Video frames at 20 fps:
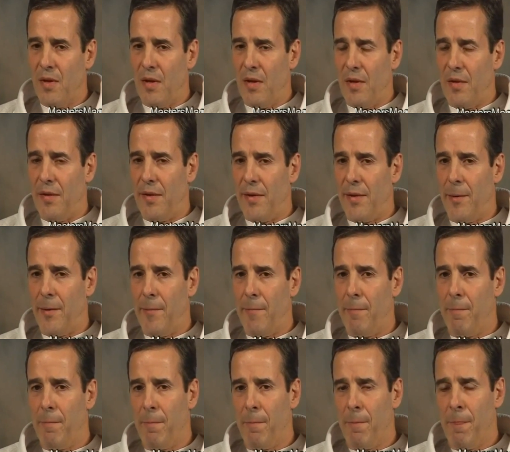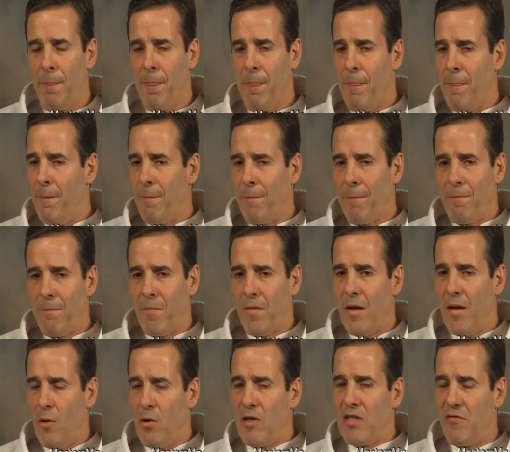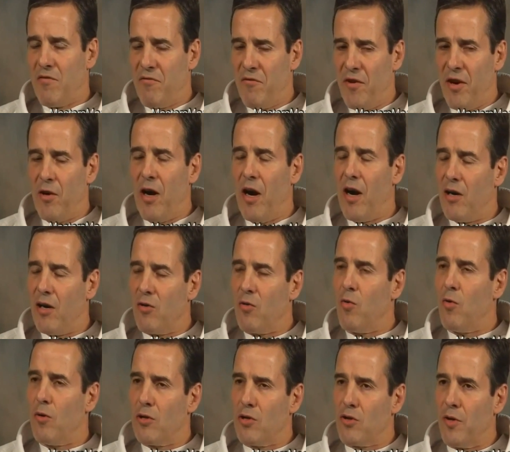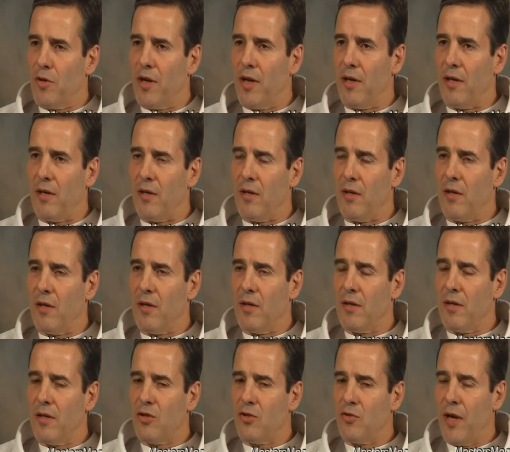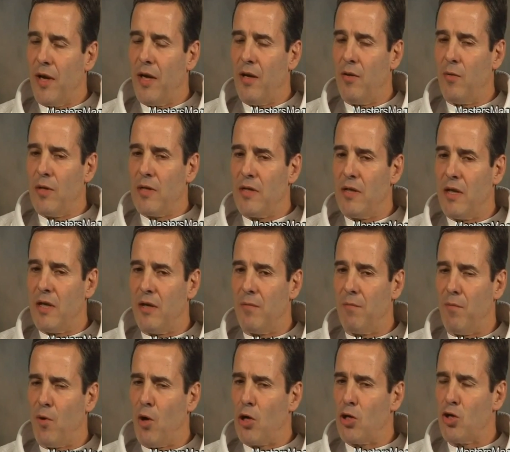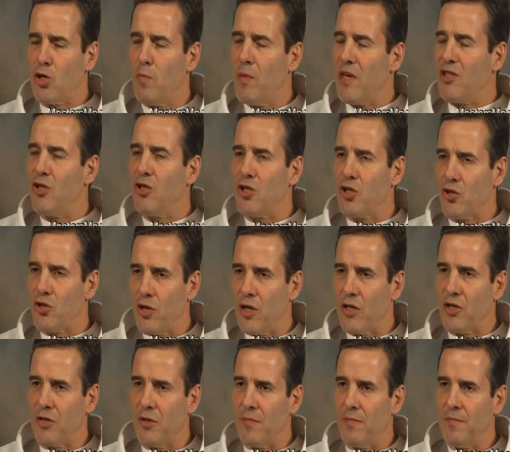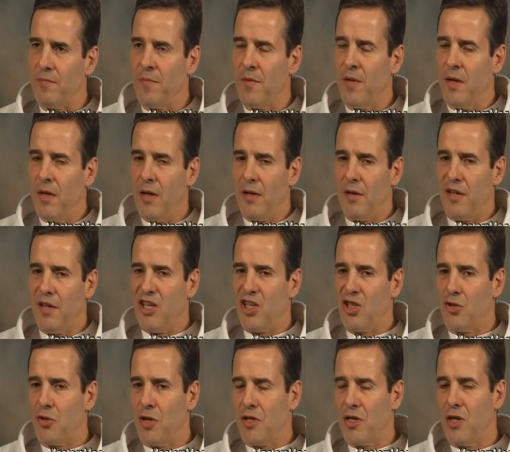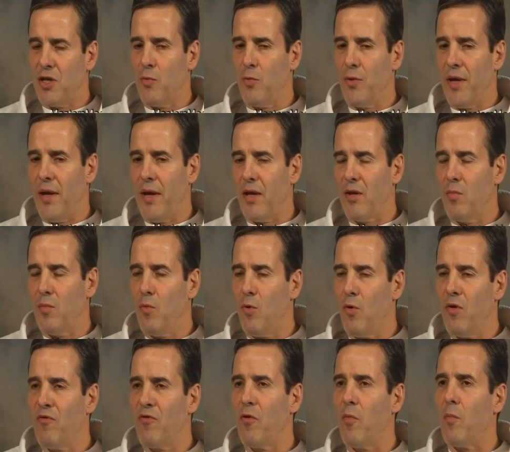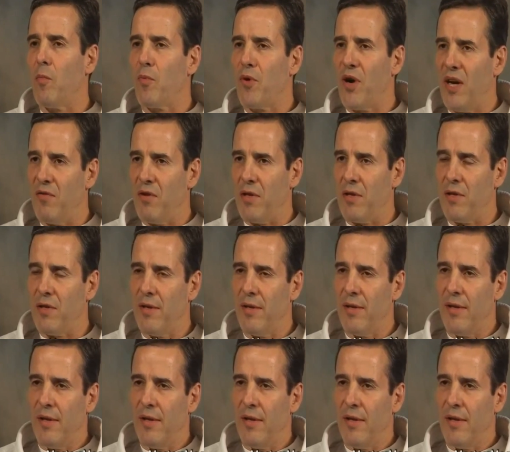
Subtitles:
And it was a very hardcore training. The training was not so much instruction. The instruction we get more from private.